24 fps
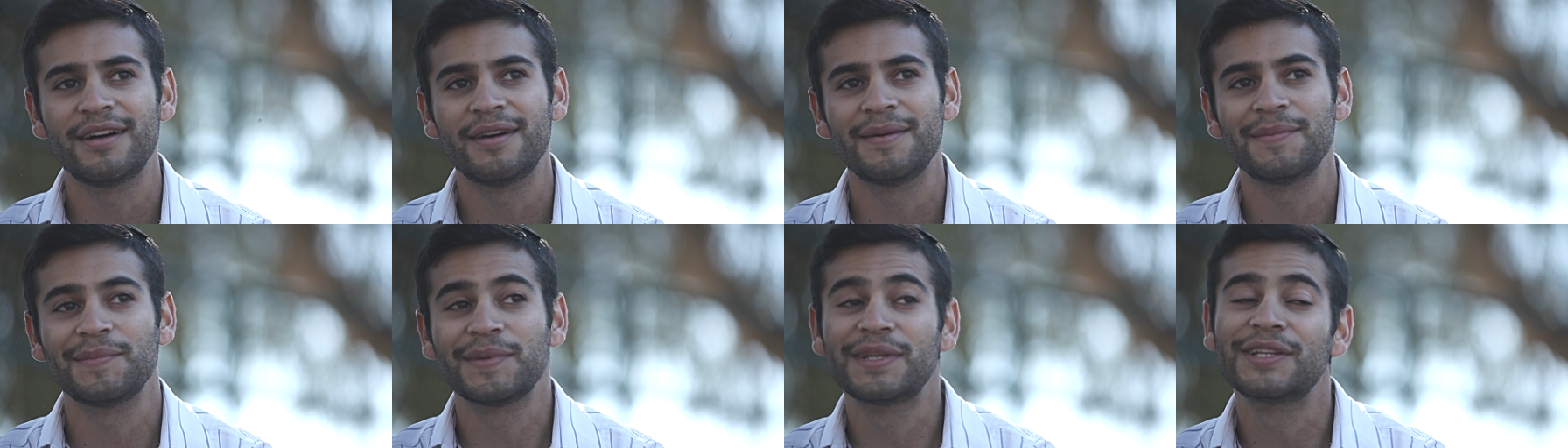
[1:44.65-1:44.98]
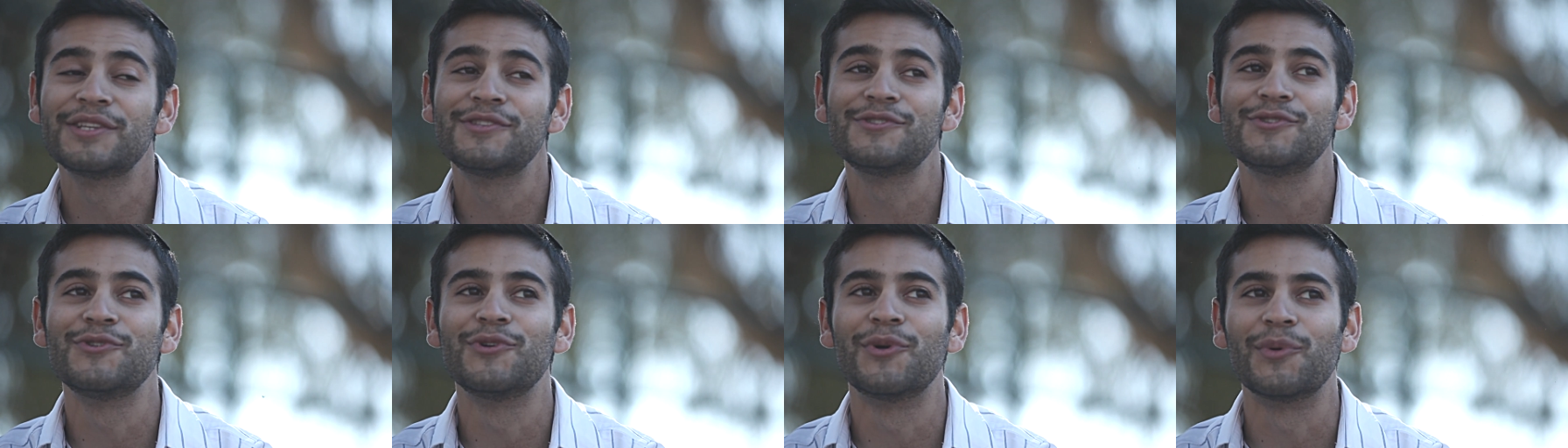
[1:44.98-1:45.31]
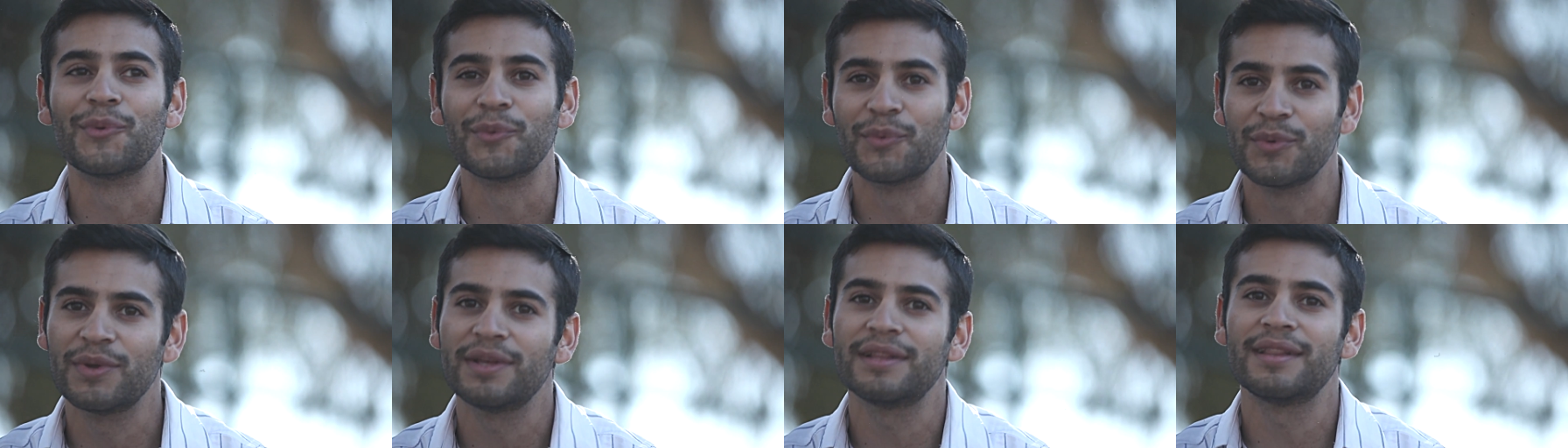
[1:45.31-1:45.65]
because you
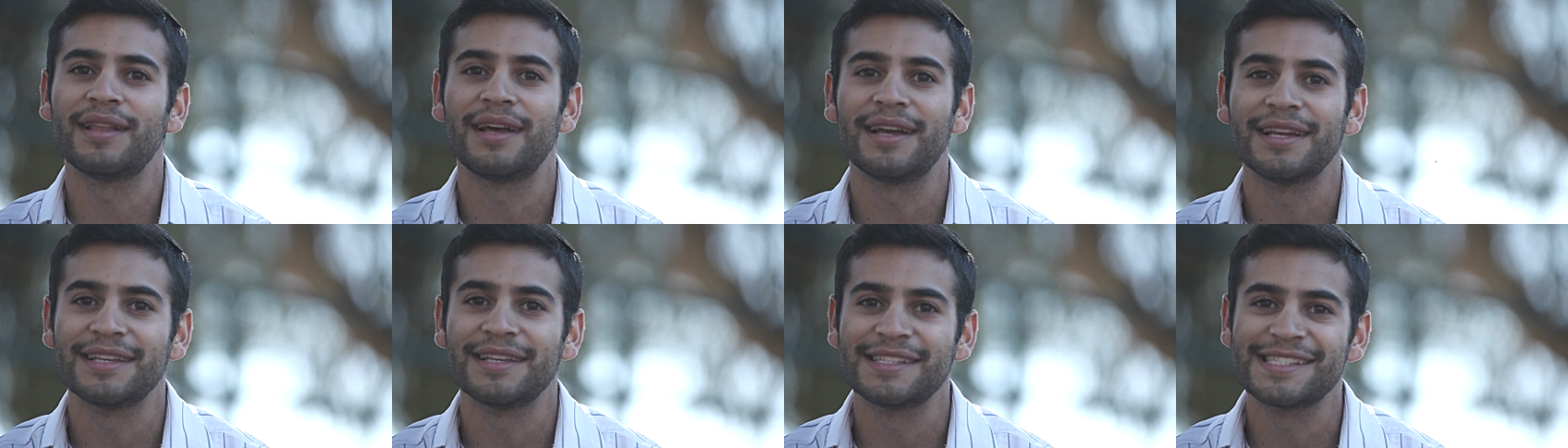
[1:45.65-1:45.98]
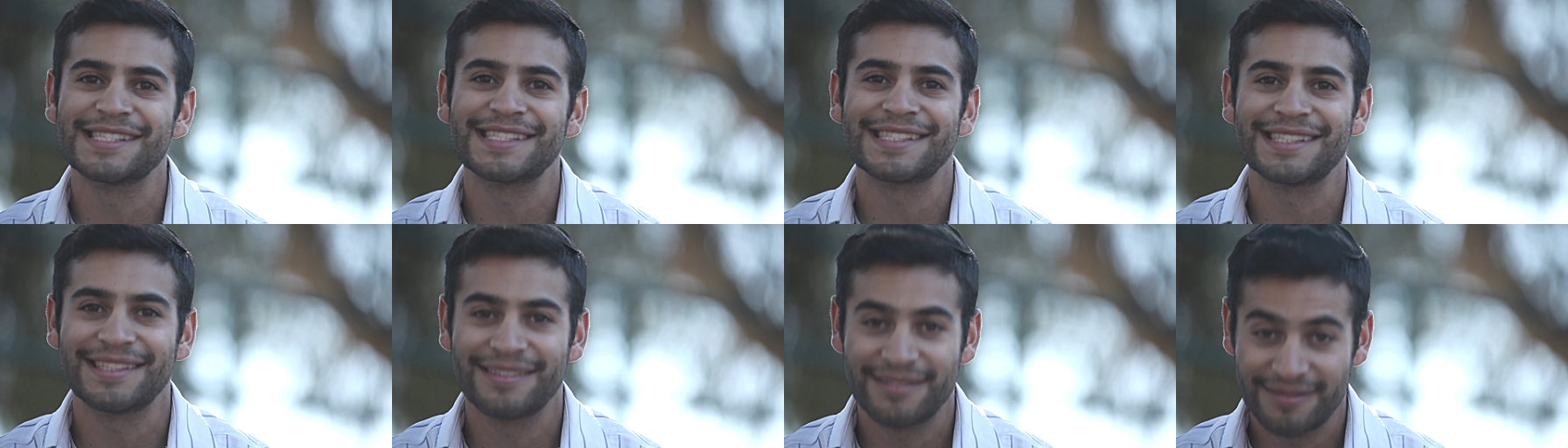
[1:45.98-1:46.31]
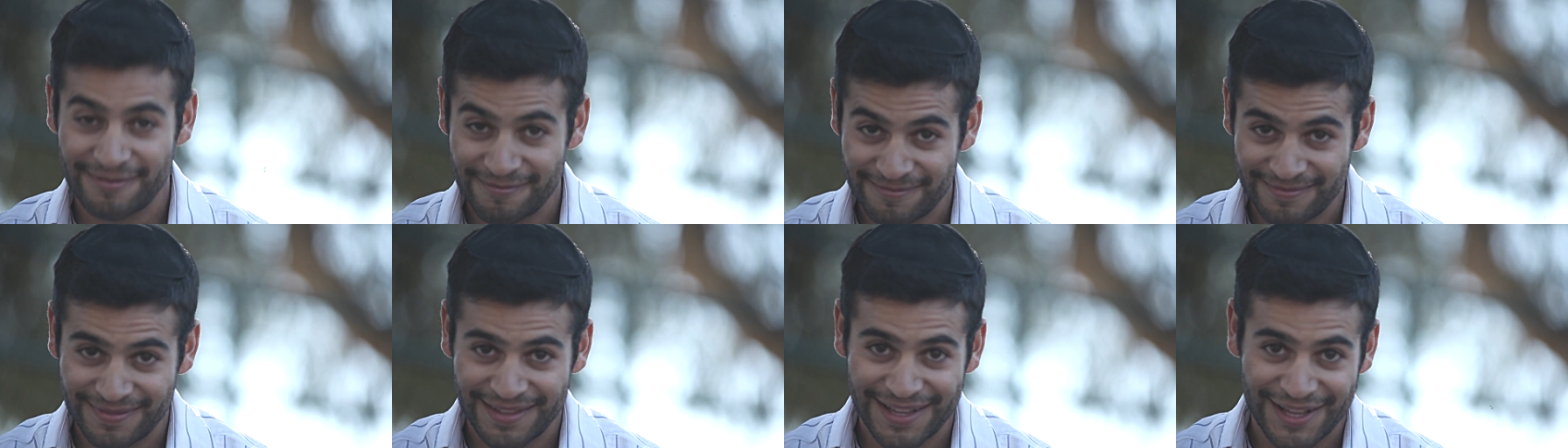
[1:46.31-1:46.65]
don't realize
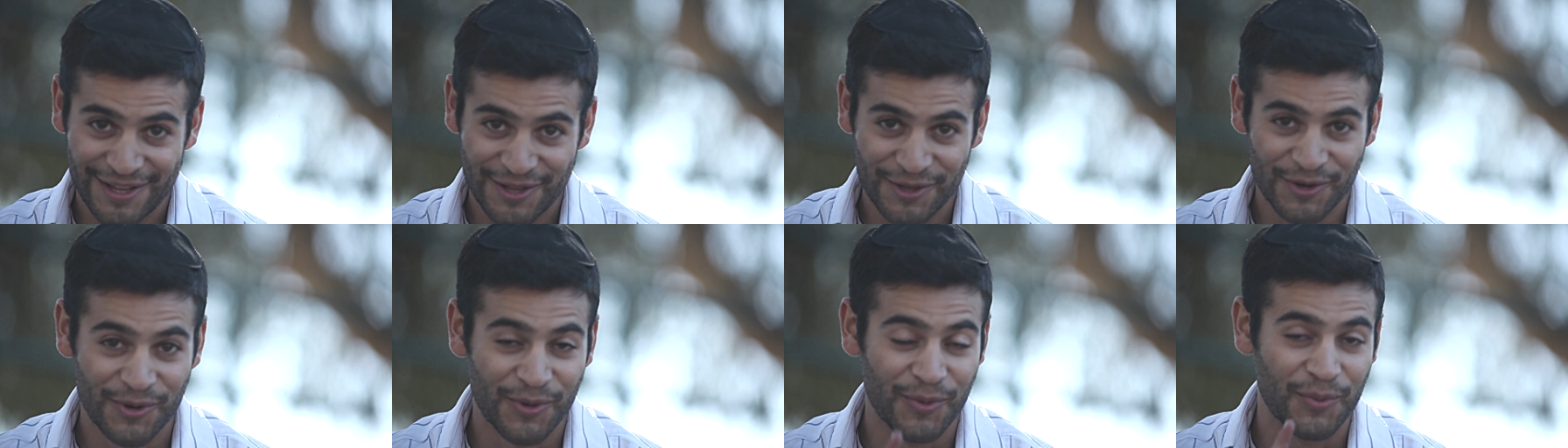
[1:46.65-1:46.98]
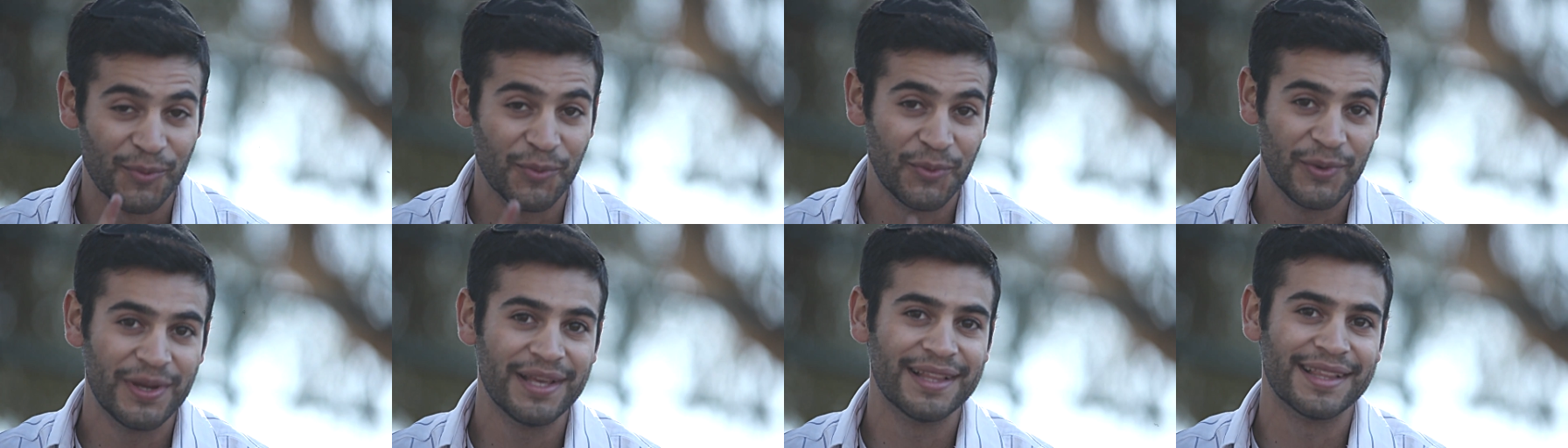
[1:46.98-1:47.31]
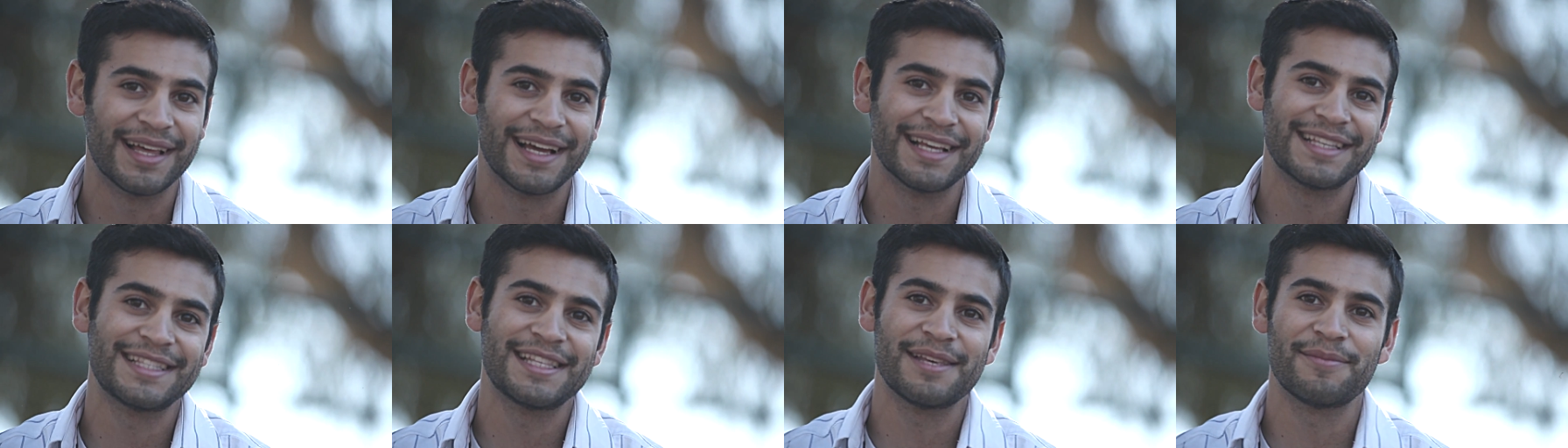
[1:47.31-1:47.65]

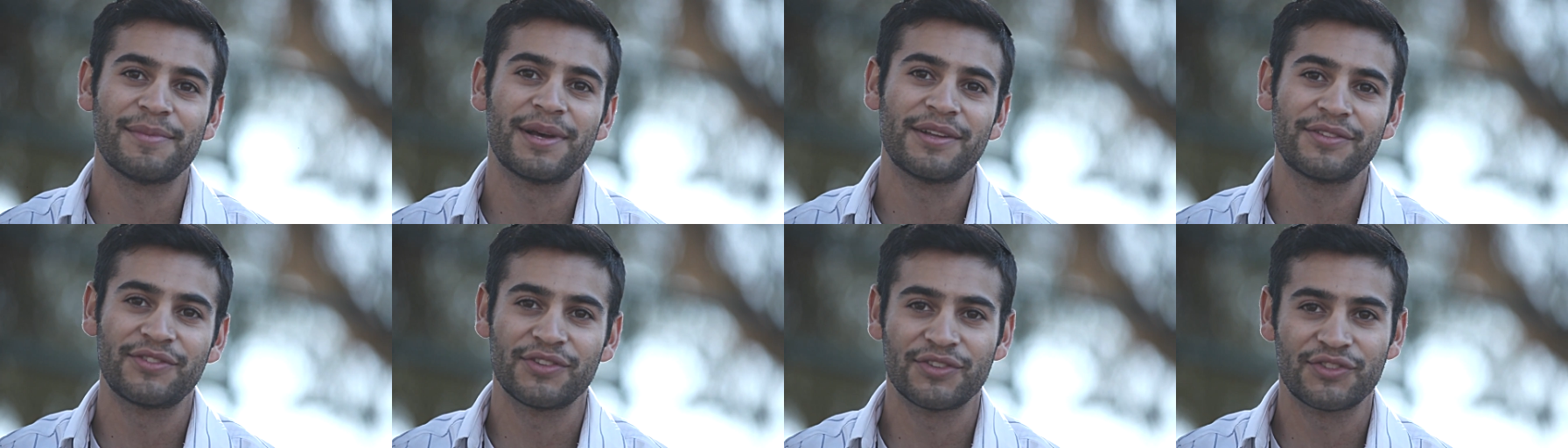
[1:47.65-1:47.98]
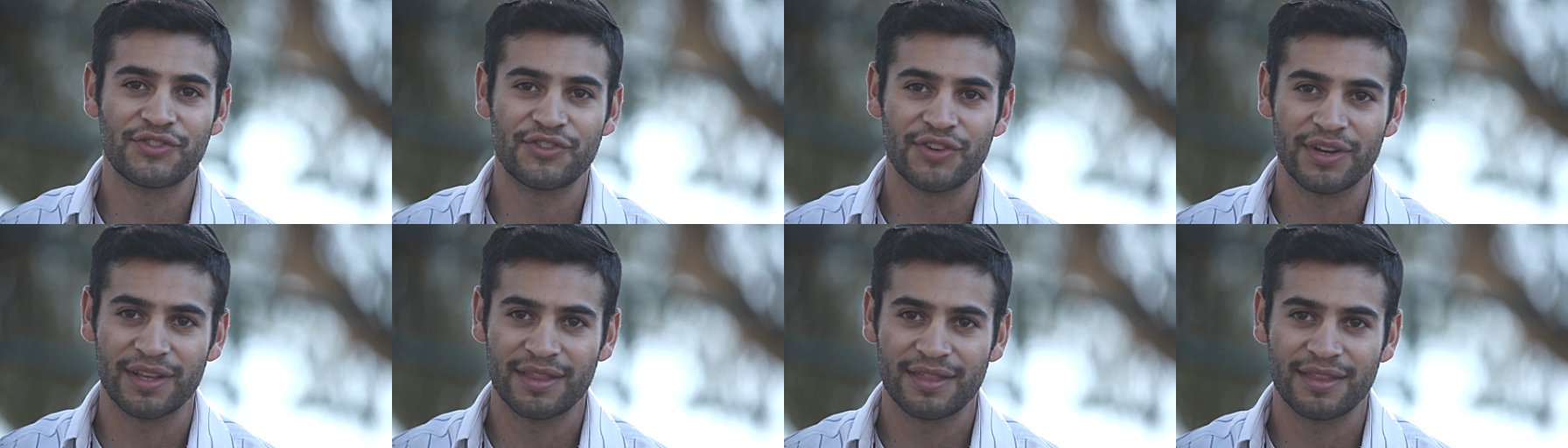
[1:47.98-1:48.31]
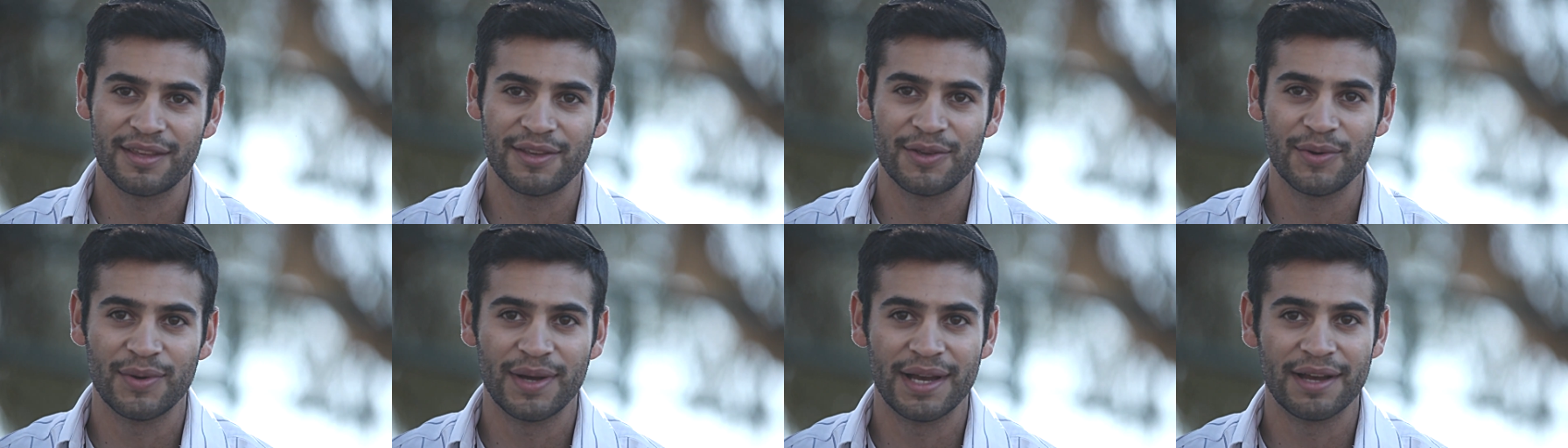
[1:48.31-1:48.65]
the amount of strength
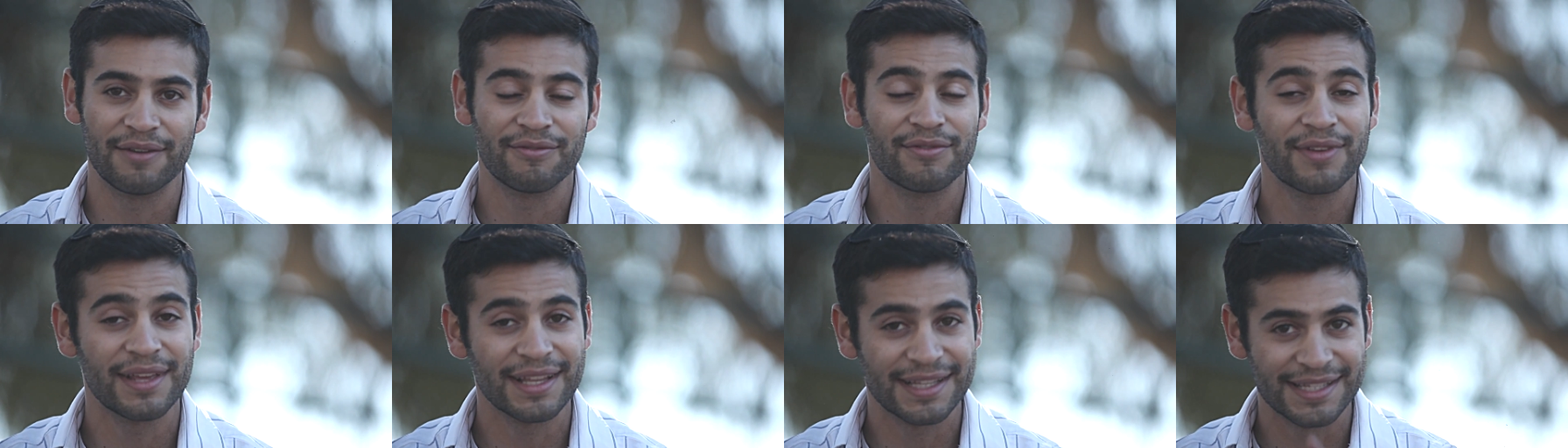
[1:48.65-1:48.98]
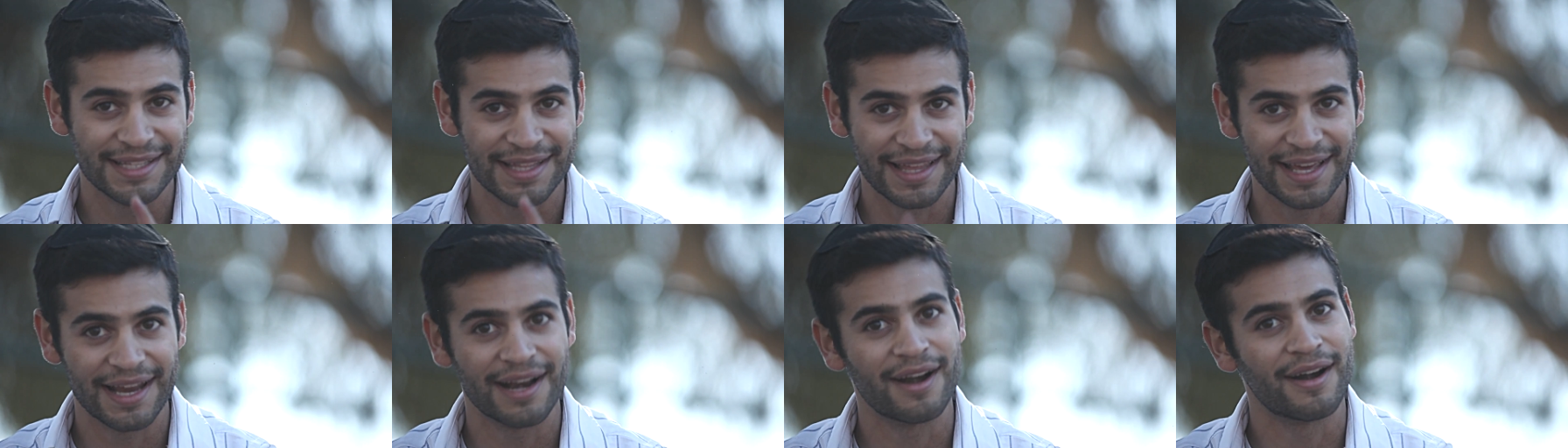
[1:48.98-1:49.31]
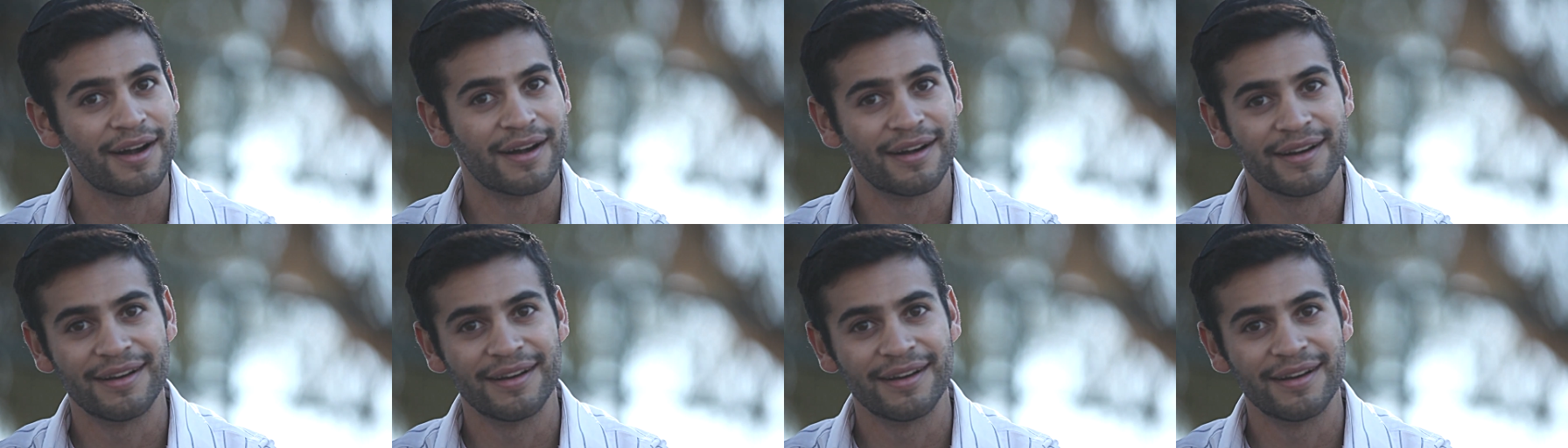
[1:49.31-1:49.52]
that you have. It's there,